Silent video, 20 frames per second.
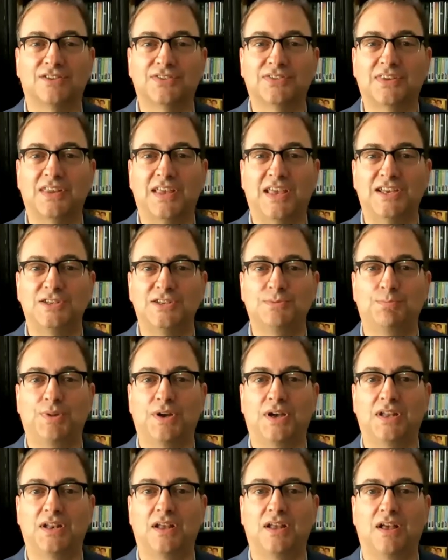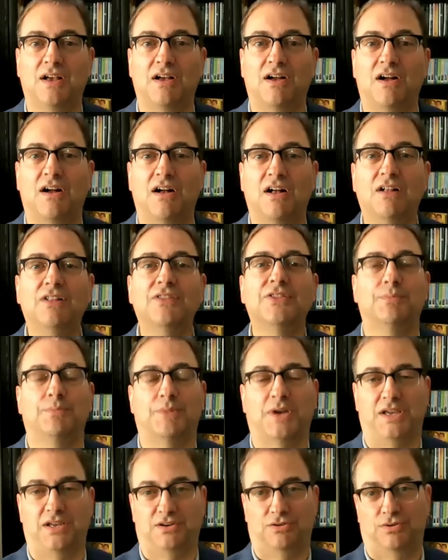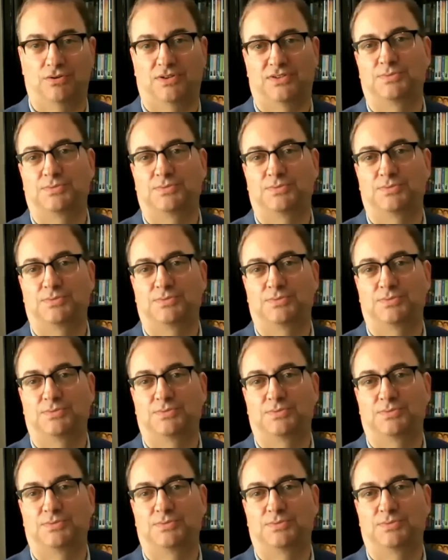stage, but all the micro